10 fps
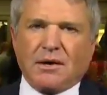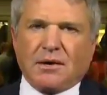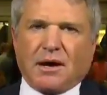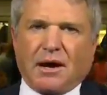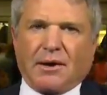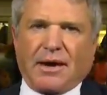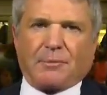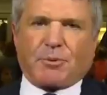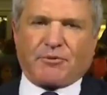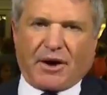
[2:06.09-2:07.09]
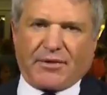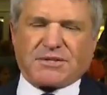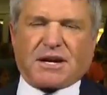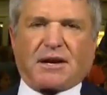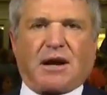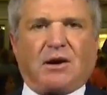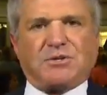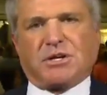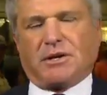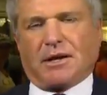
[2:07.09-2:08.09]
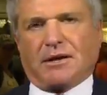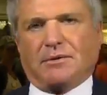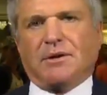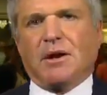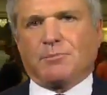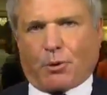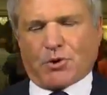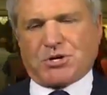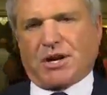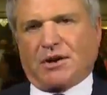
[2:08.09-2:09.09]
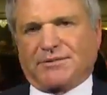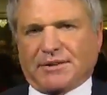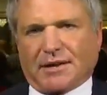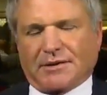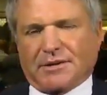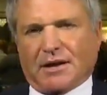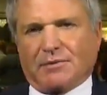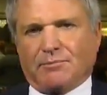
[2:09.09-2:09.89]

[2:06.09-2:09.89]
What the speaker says: and provide the technology and personnel to get it done.